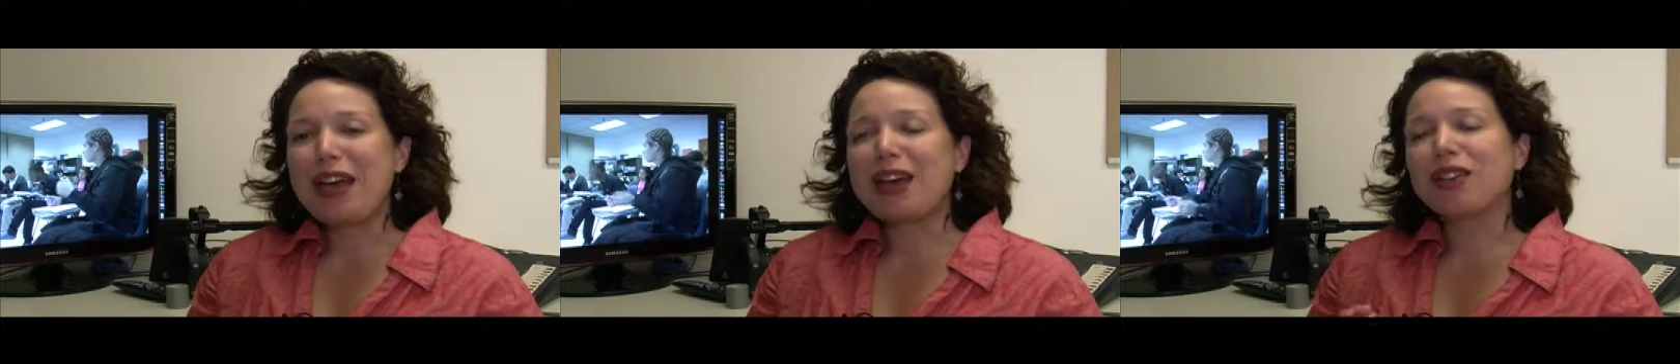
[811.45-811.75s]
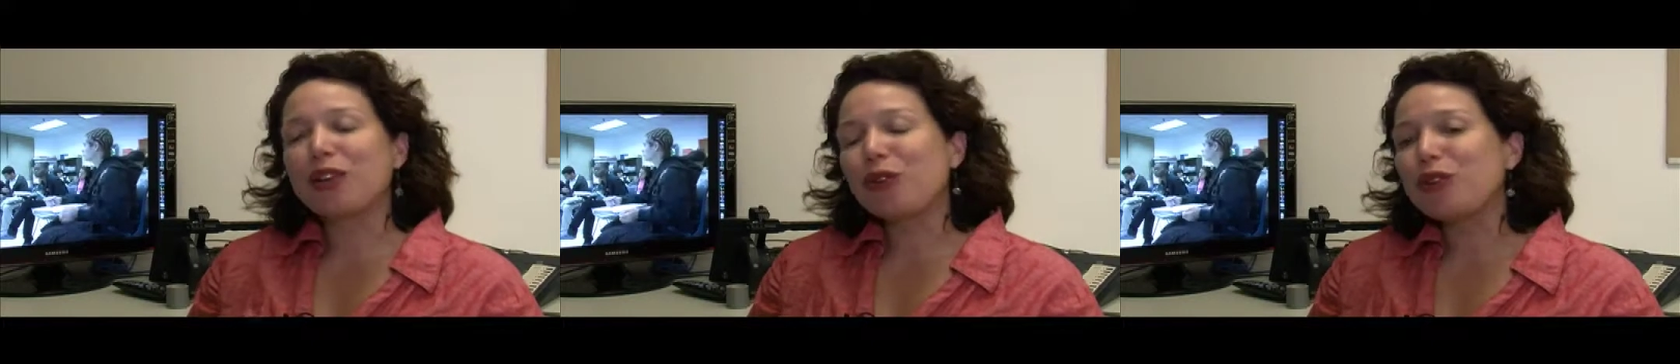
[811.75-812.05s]
And
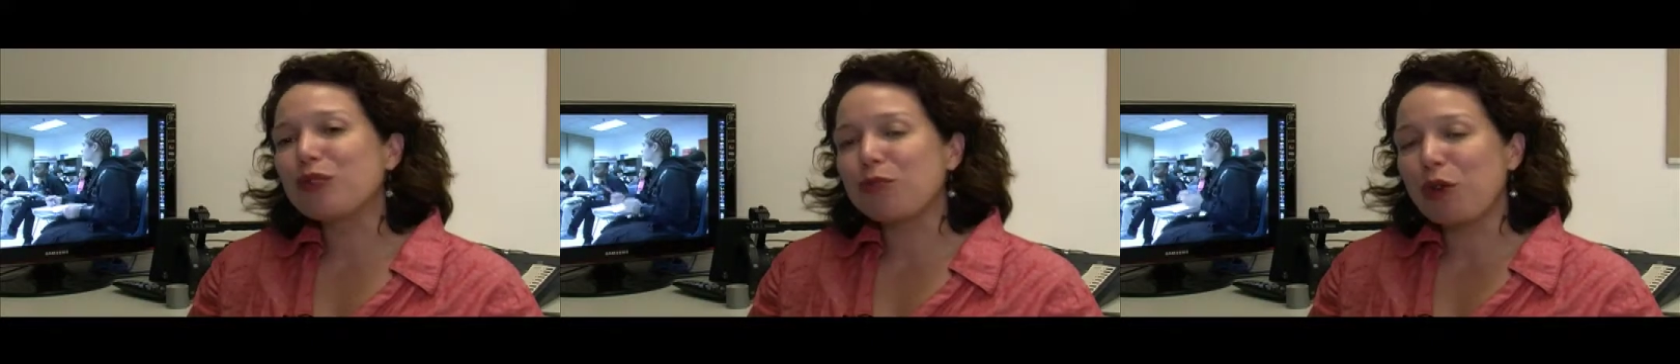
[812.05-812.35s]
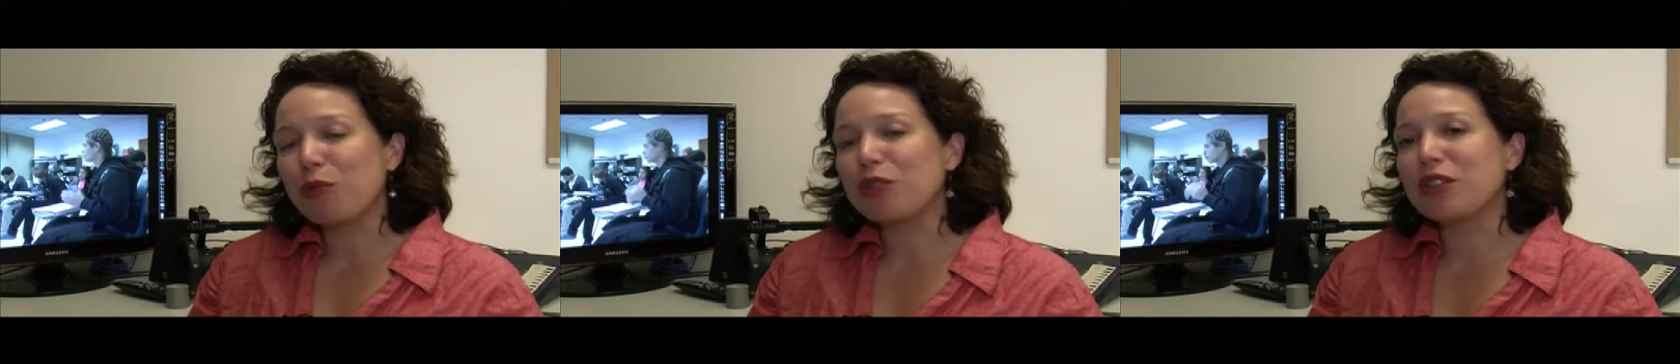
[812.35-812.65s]
there were even
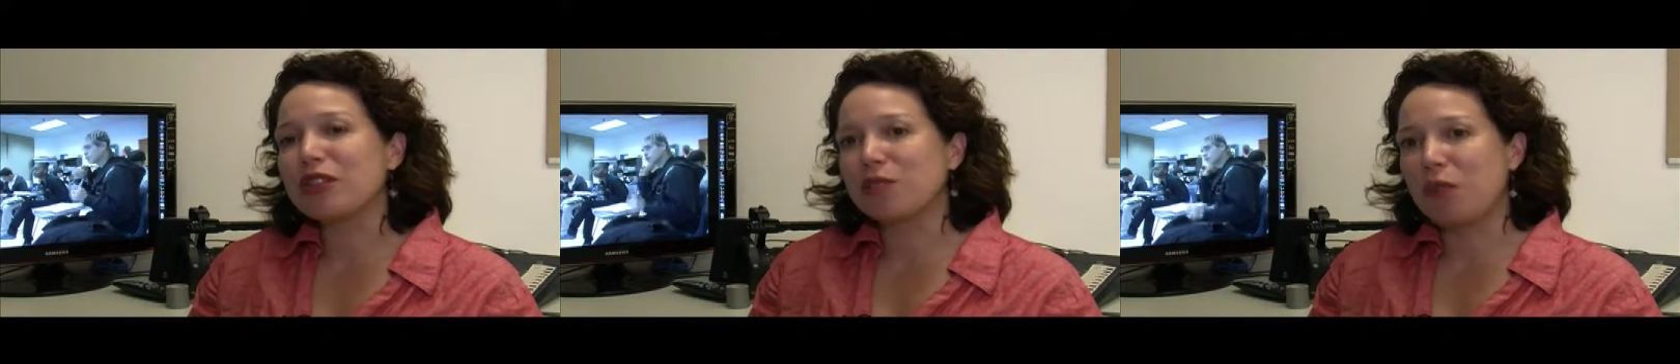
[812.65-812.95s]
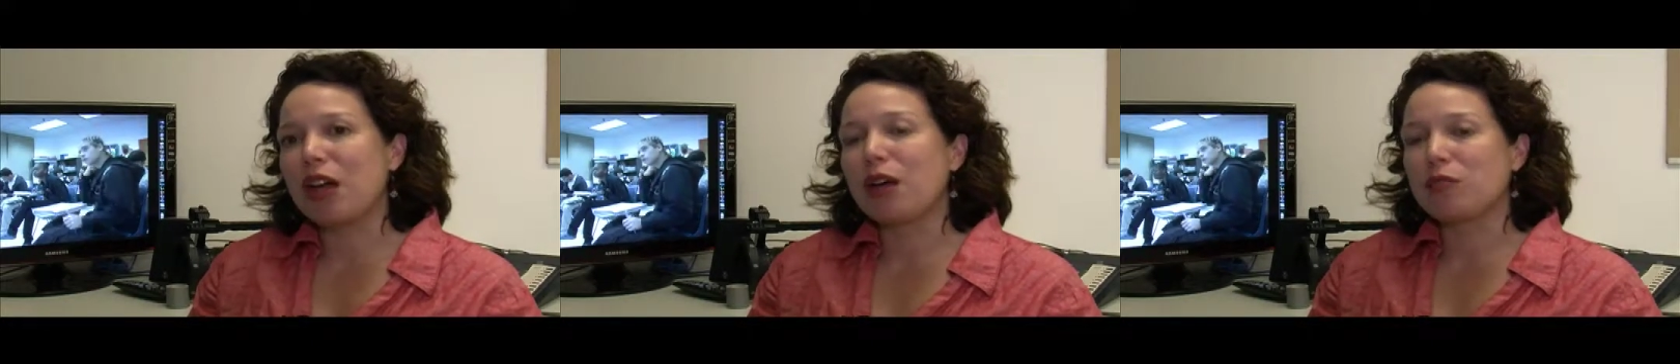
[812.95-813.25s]
moments in
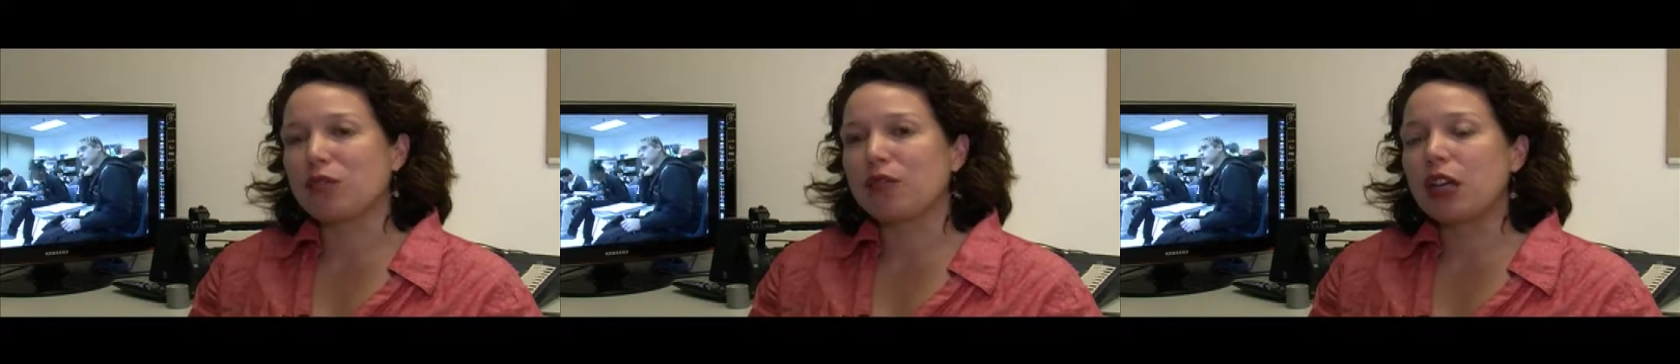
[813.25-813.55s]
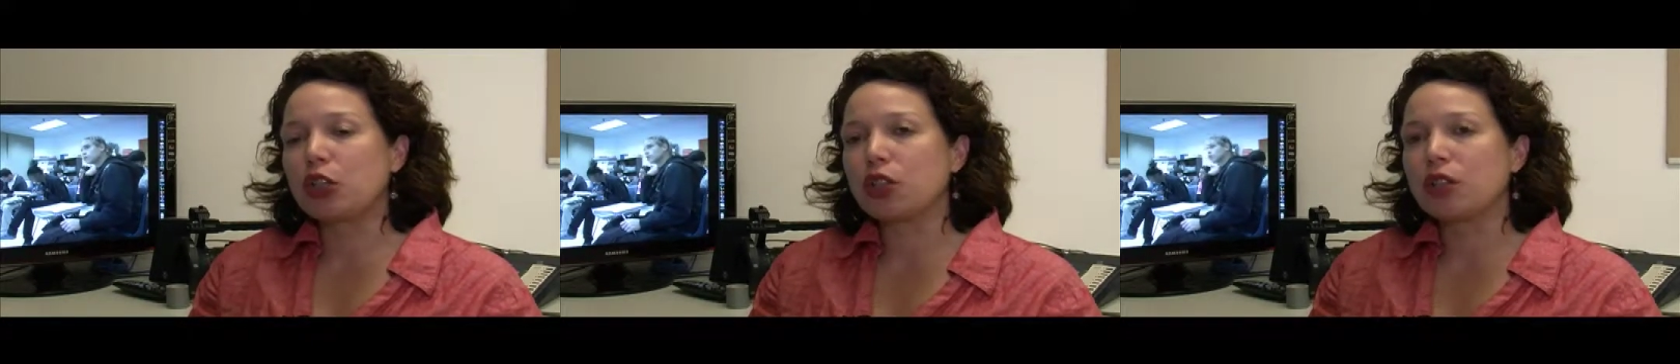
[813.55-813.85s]
my
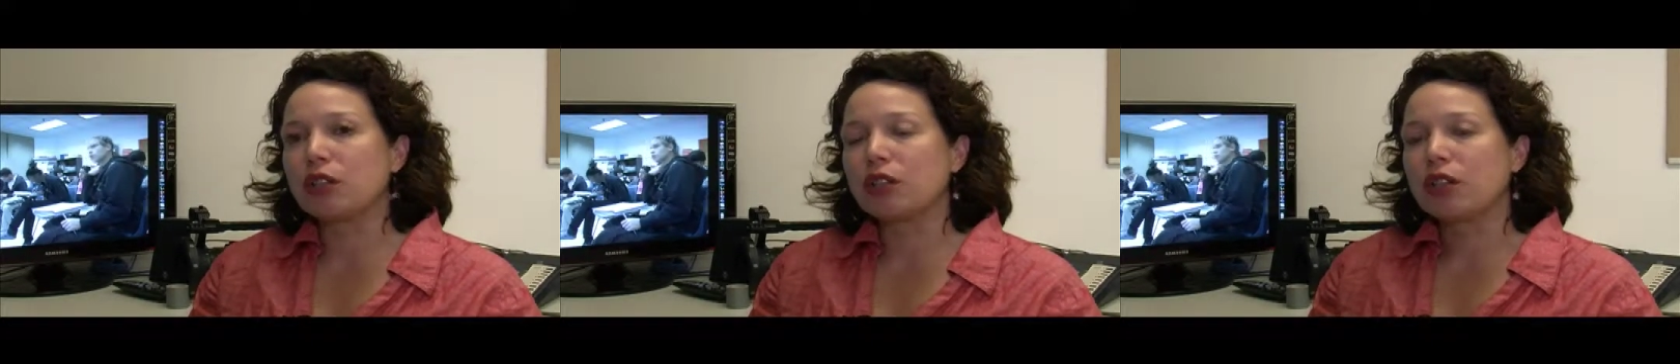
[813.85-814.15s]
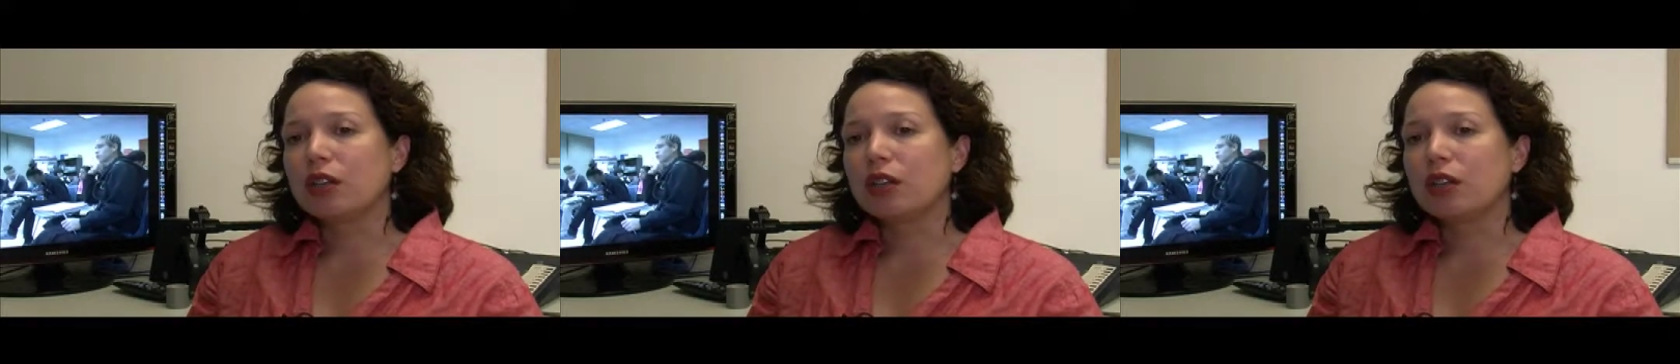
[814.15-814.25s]
observation